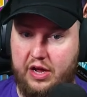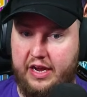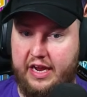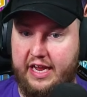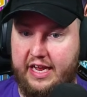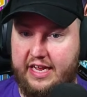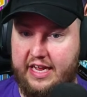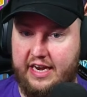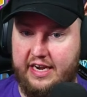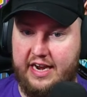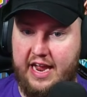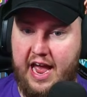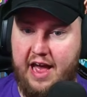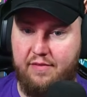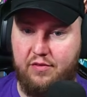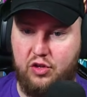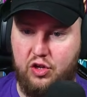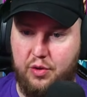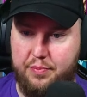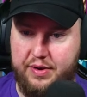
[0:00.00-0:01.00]
He can have
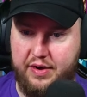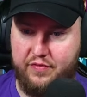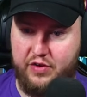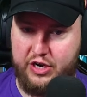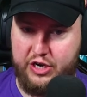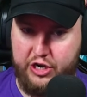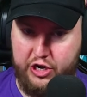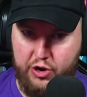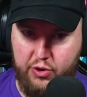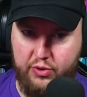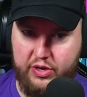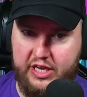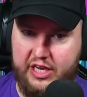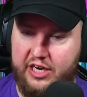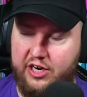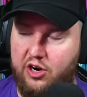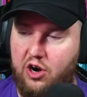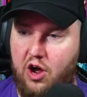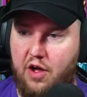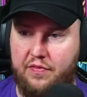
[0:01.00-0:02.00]
a little bit of a nuke
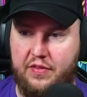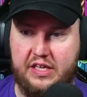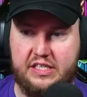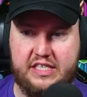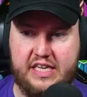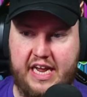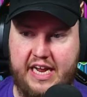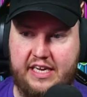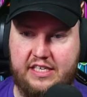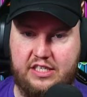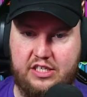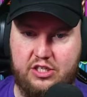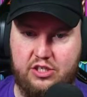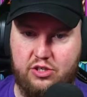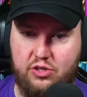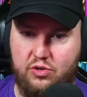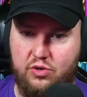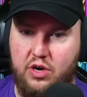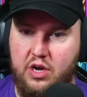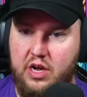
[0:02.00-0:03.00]
here on this
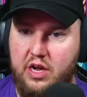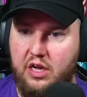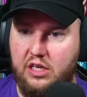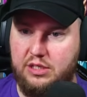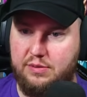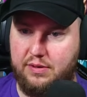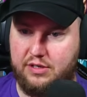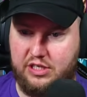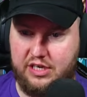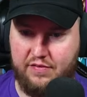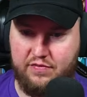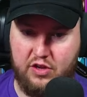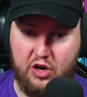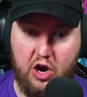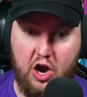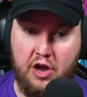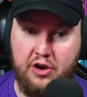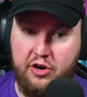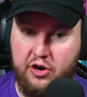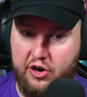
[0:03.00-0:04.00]
A2, especially if
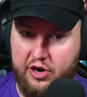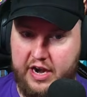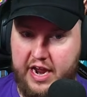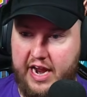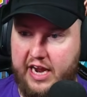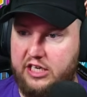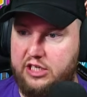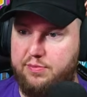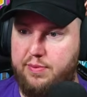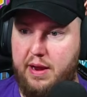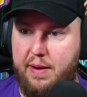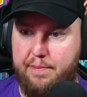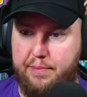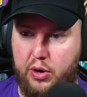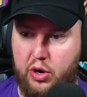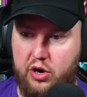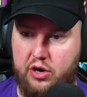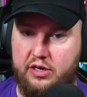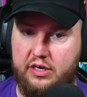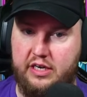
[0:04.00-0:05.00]
they're under an HP
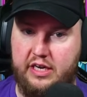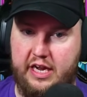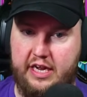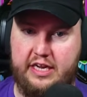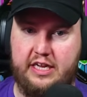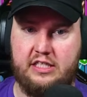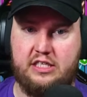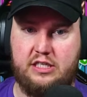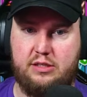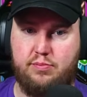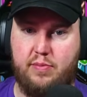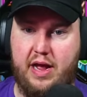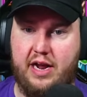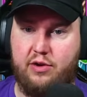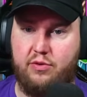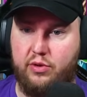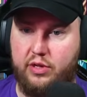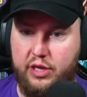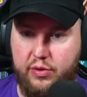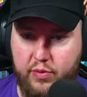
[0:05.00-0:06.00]
burn. It can
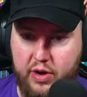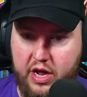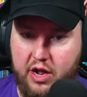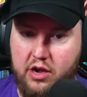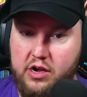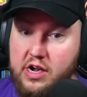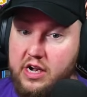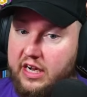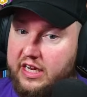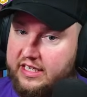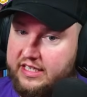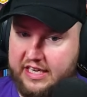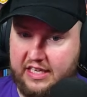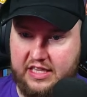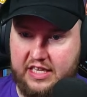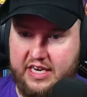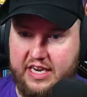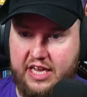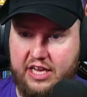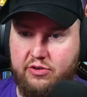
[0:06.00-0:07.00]
smack really well. He's got
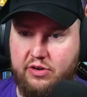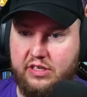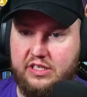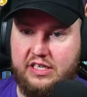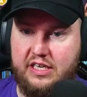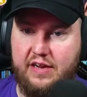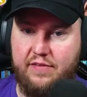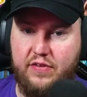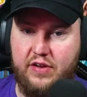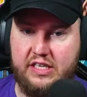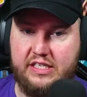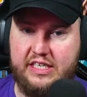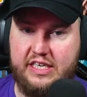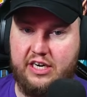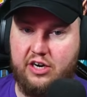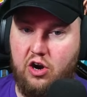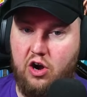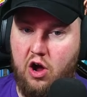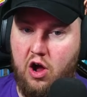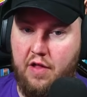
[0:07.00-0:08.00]
the decreased defense
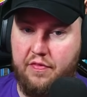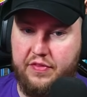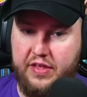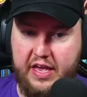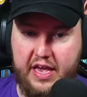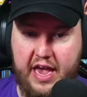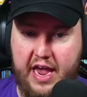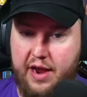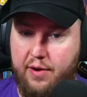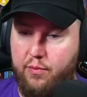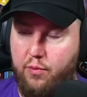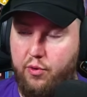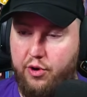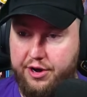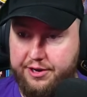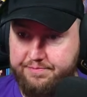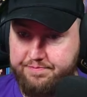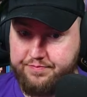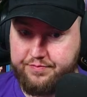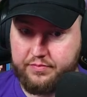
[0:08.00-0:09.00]
here on the
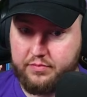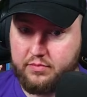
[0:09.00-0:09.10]
A1.